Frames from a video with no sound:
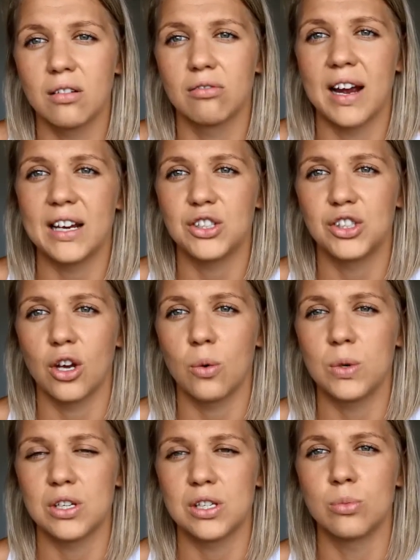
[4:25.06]
ratio
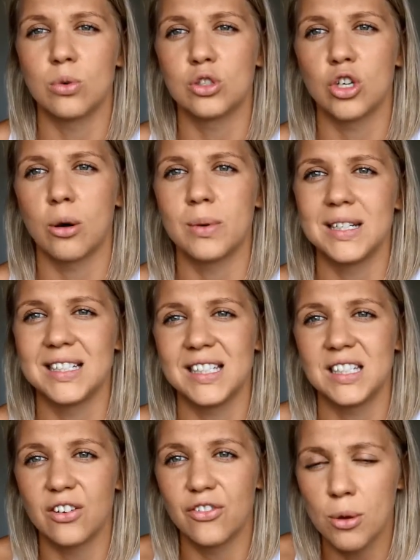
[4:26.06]
which is more dominant
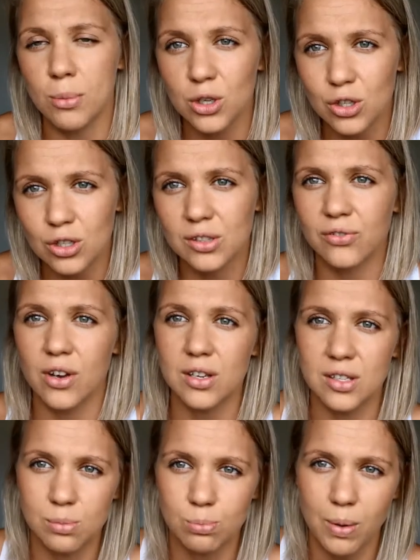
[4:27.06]
in the Firmicutes
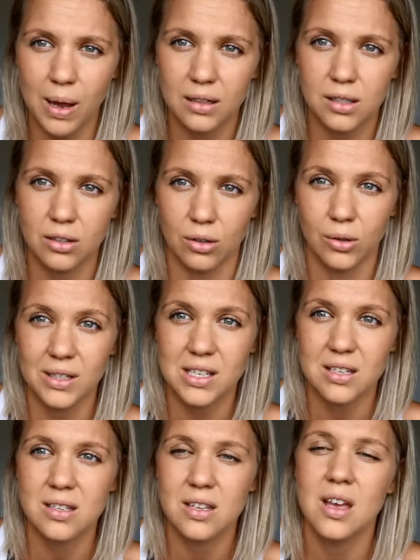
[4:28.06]
versus the
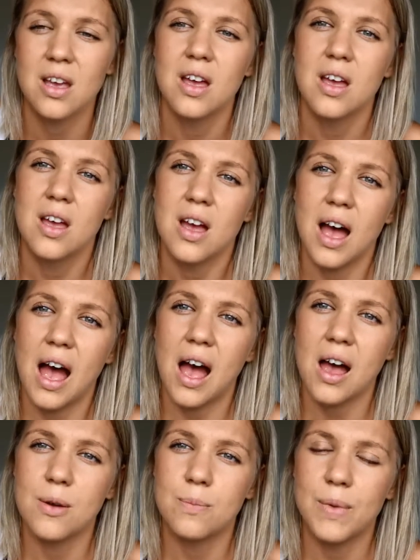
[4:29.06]
Bacteroides.
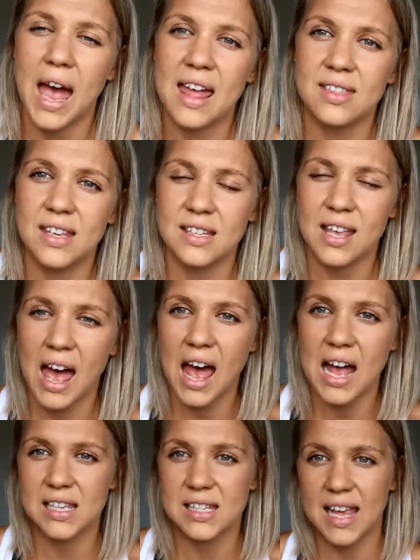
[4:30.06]
And this
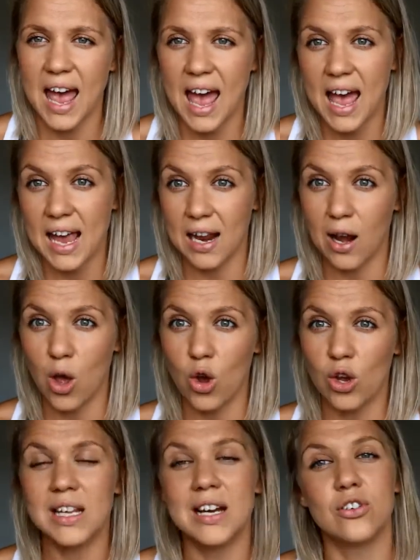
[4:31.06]
has a
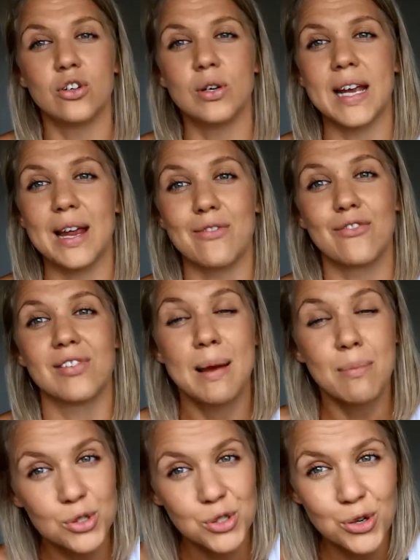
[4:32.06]
low level
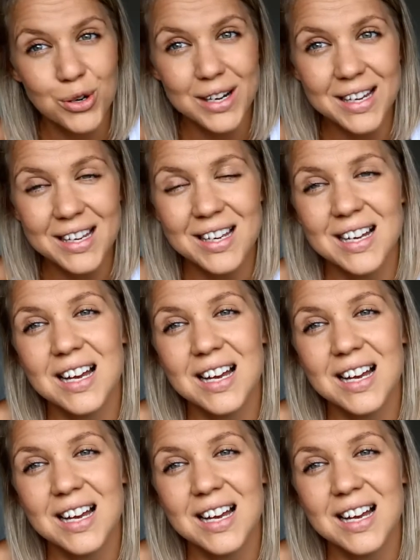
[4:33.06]
inflammatory